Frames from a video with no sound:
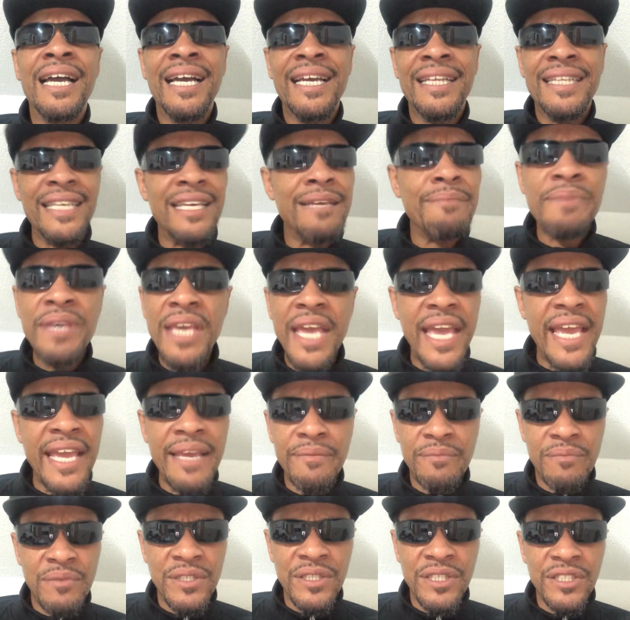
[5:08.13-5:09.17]
the NBA
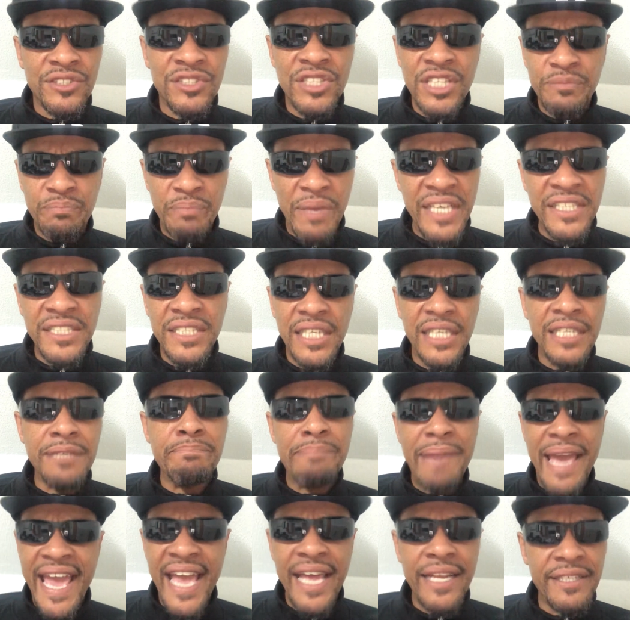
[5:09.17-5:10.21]
is that basically
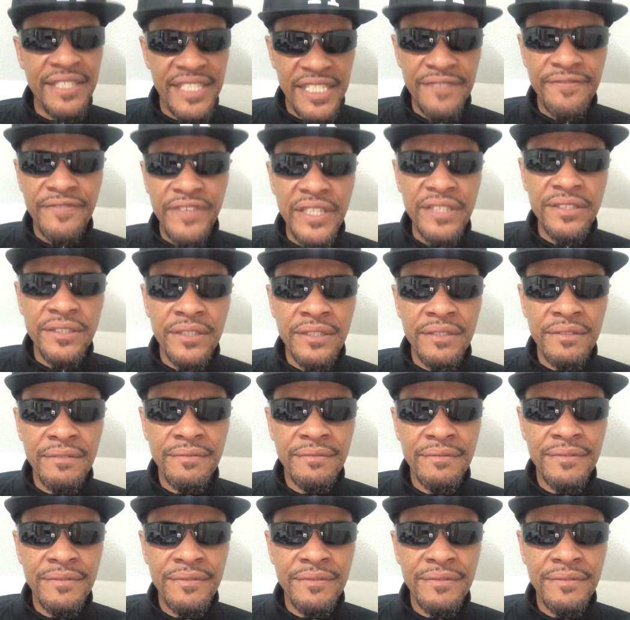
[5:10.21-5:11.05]
banned defense.